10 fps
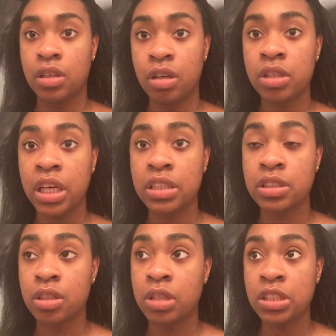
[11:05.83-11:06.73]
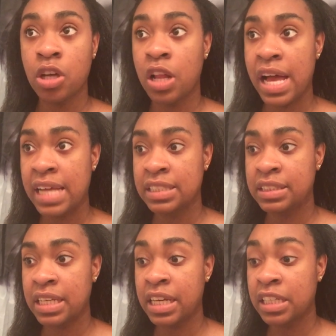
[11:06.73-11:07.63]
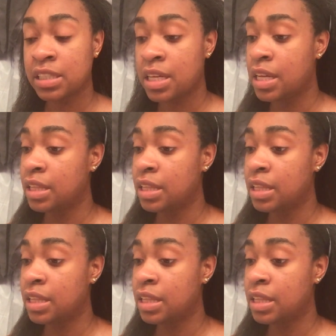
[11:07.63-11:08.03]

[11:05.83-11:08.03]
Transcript: Okay, so that's all I had to say.